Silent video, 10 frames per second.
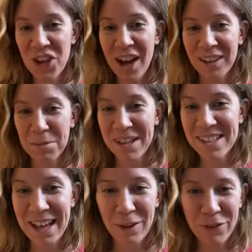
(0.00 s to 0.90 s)
child
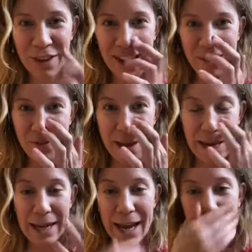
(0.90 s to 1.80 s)
myself, and
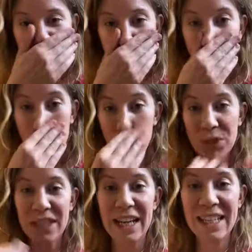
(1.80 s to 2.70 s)
then I'm now
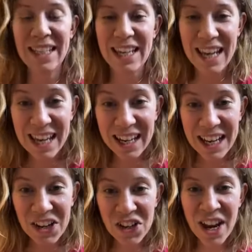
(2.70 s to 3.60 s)
using it in
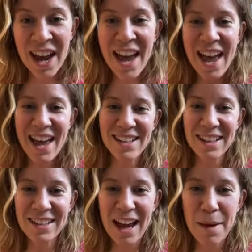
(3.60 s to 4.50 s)
English and
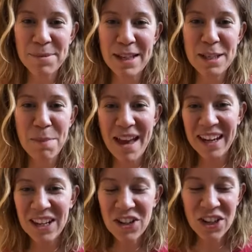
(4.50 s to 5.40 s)
sometimes in
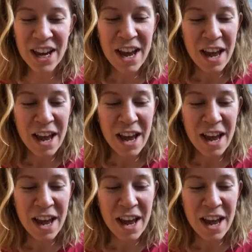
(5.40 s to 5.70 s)
Spanish